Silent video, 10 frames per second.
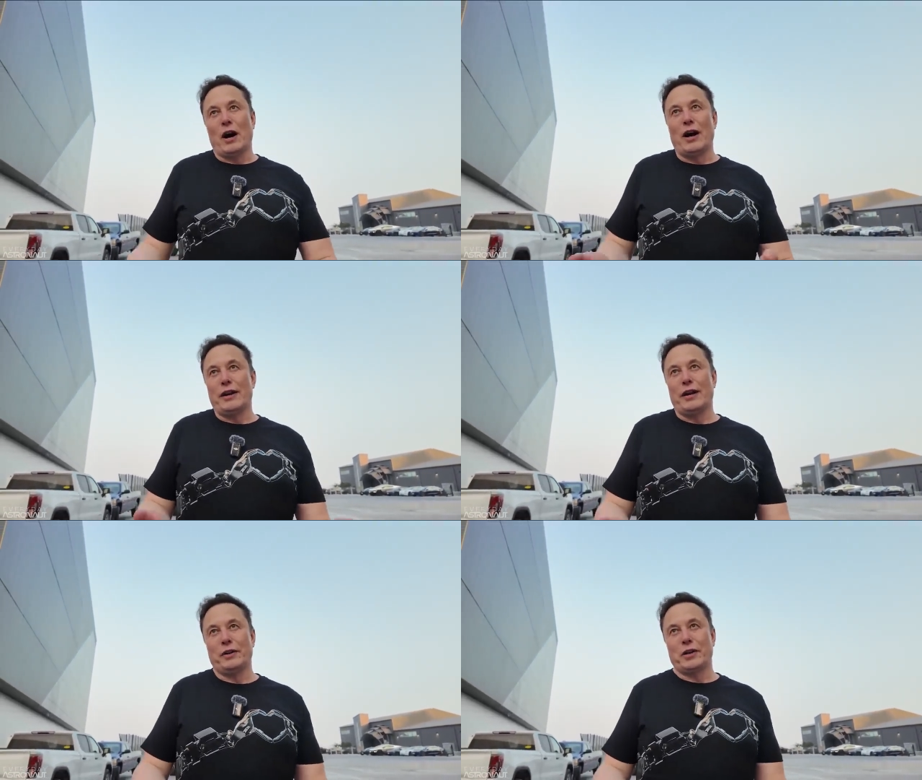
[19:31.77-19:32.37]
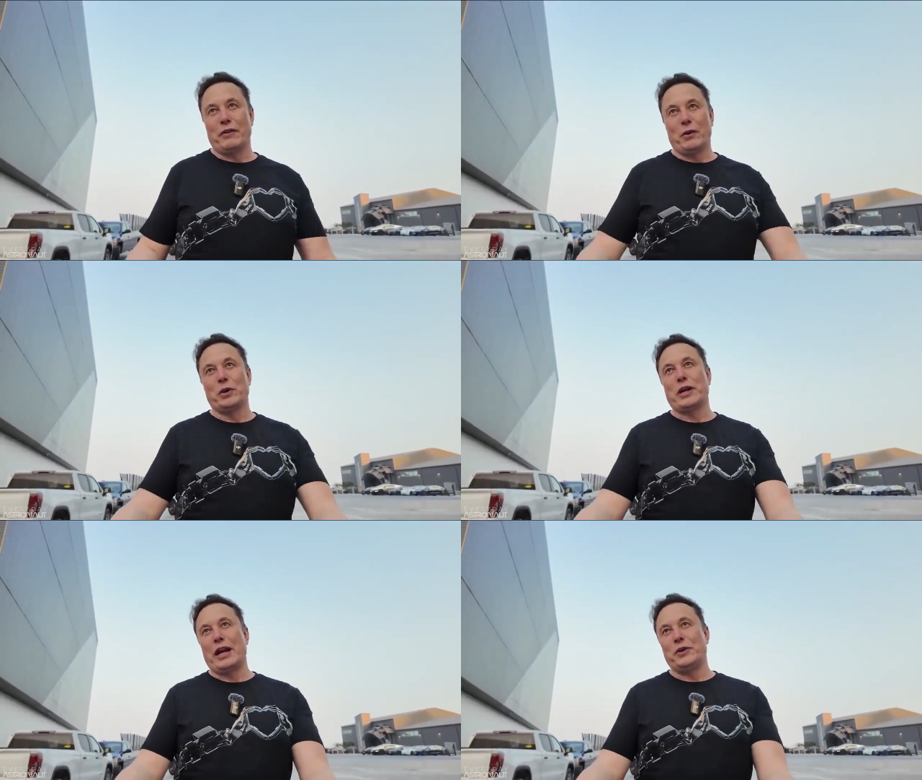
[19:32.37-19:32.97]
hot and you're coming
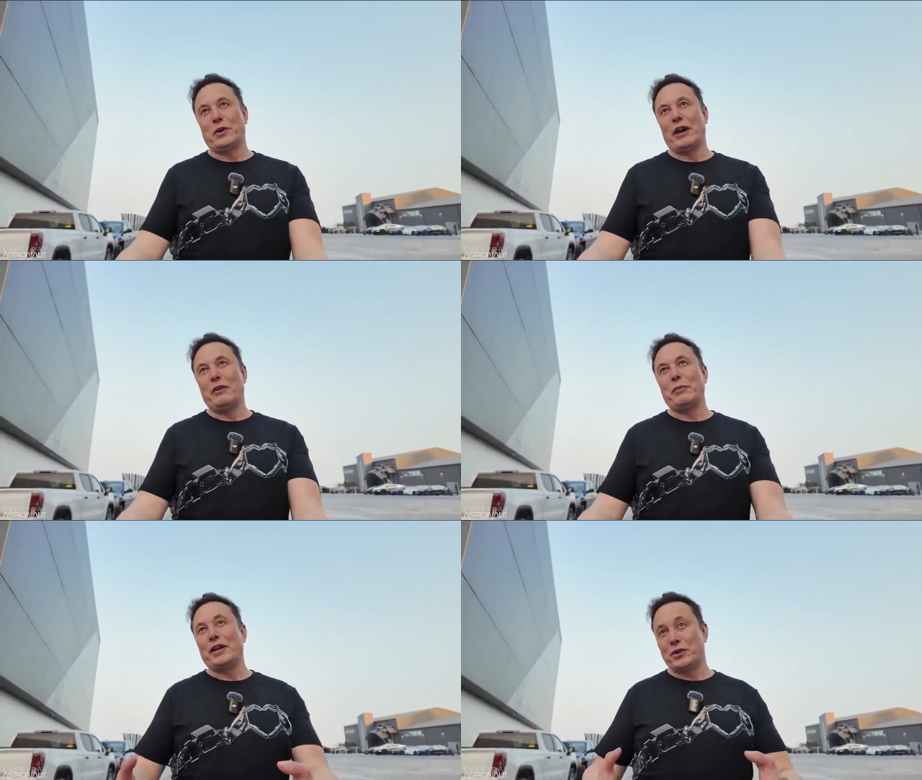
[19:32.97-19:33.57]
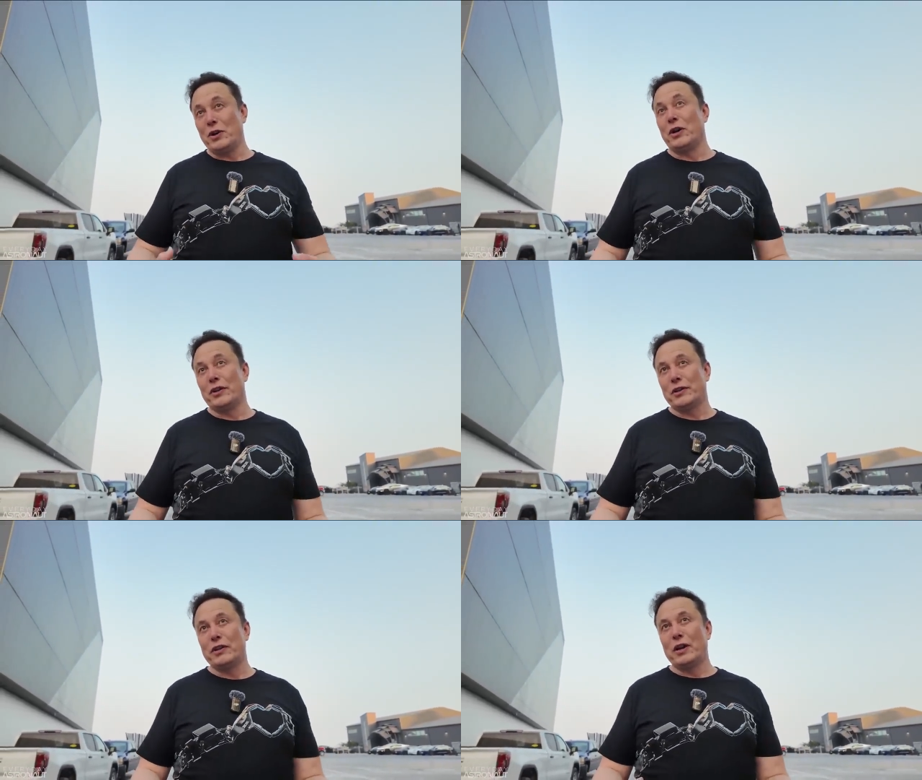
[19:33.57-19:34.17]
or you can, and you're coming back to
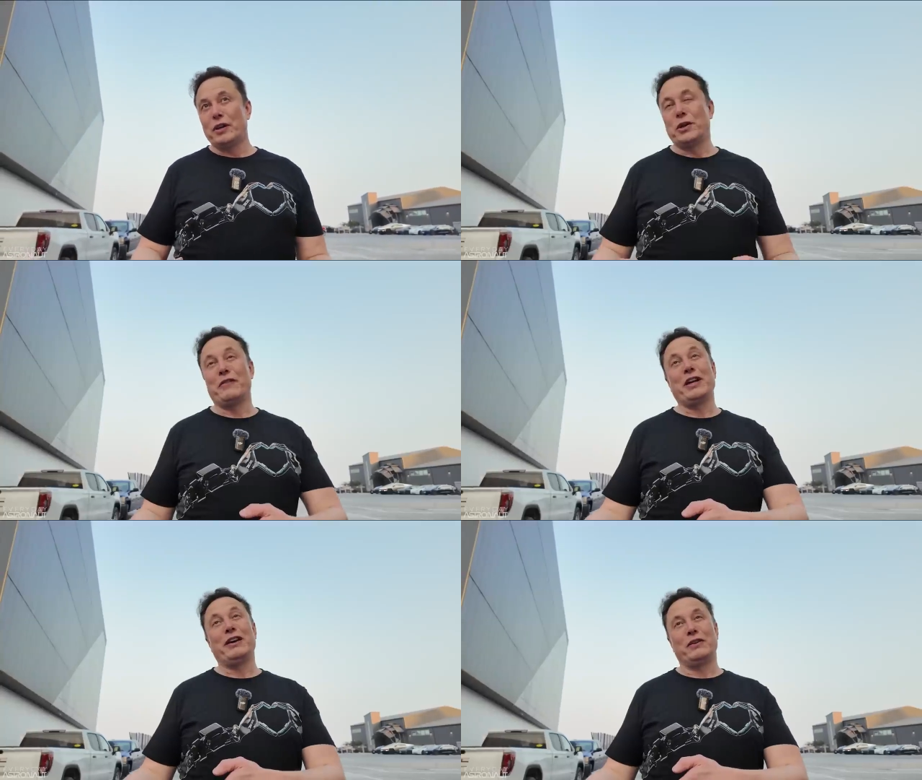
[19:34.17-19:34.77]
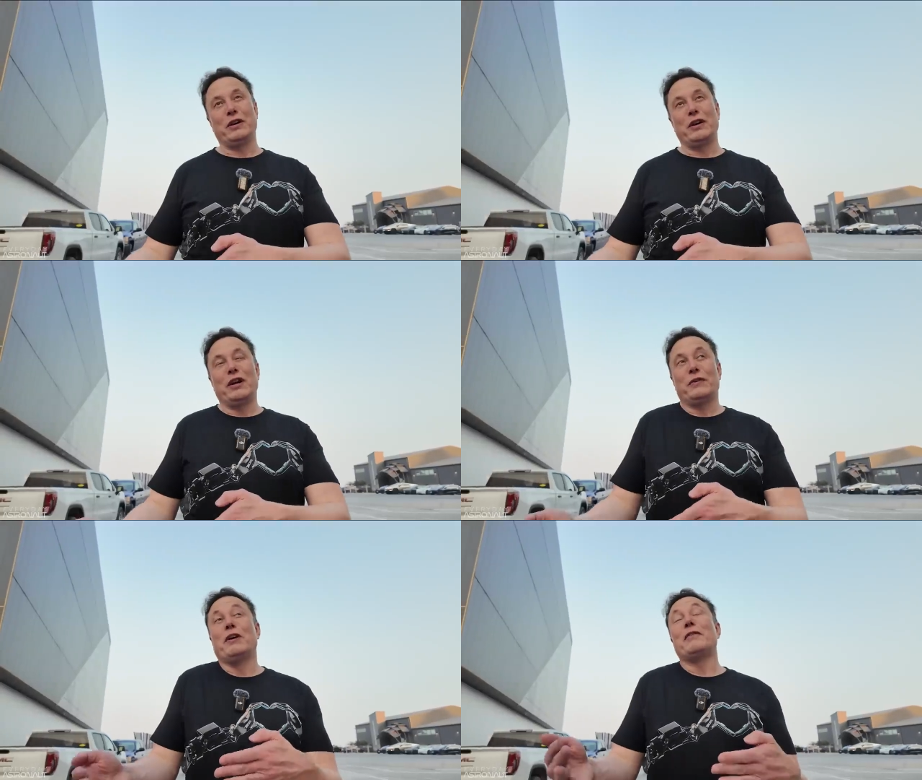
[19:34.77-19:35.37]
Earth, you're coming in.
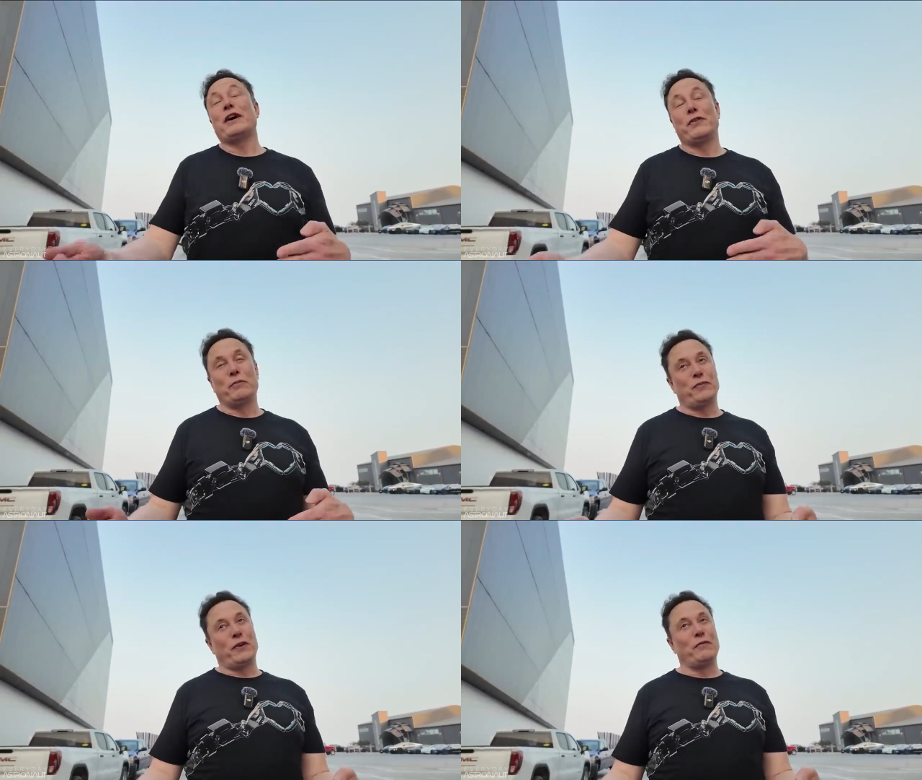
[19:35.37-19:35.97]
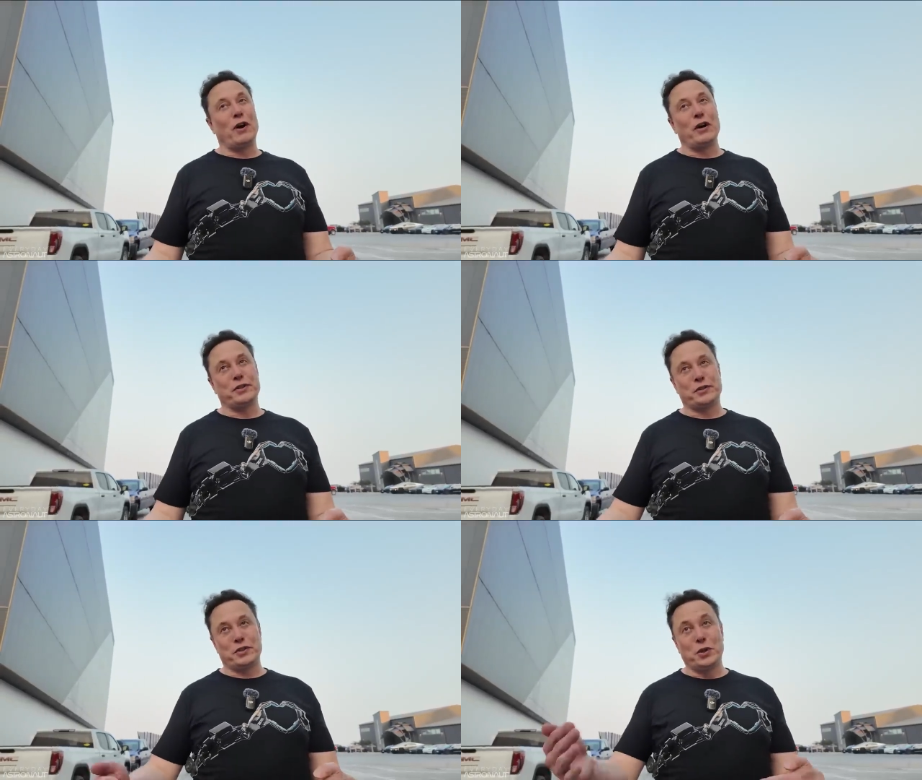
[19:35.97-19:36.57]
If you come back from from
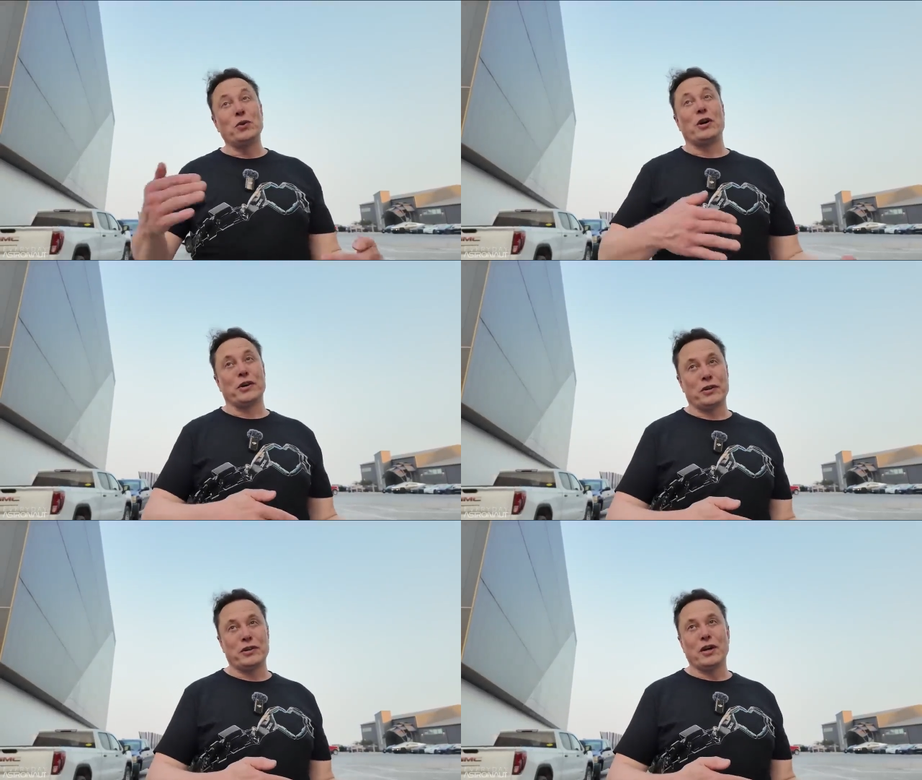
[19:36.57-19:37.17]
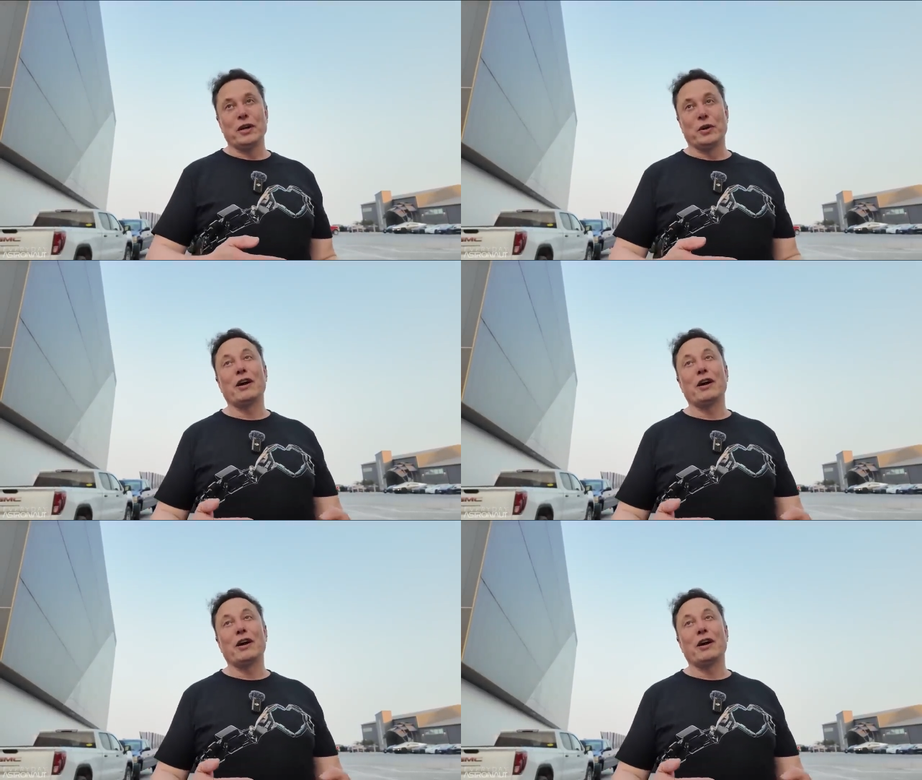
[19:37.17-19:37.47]
Mars to Earth, mm.